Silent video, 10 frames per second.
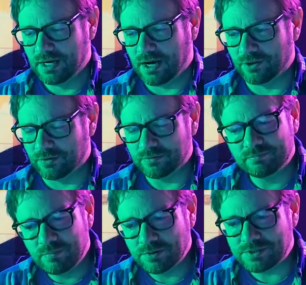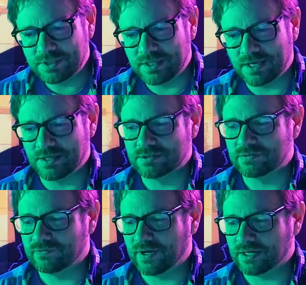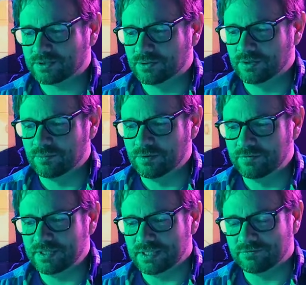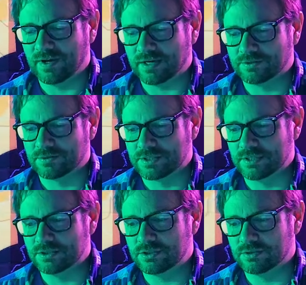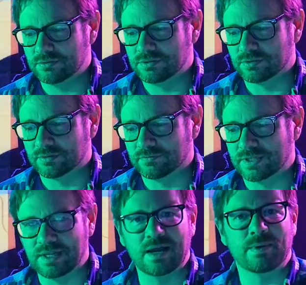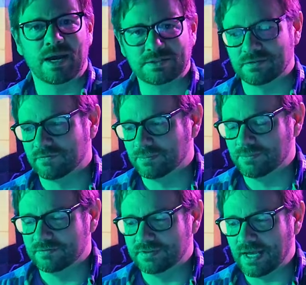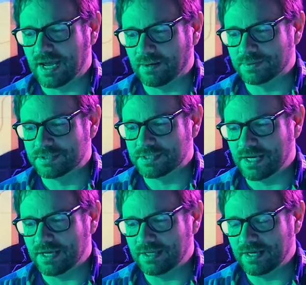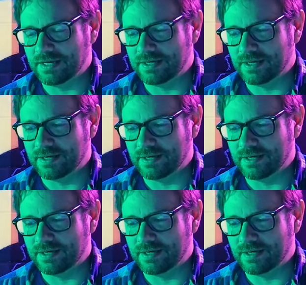although mostly that doesn't factor into the movie, it factors into sort of the climax of the movie happens at a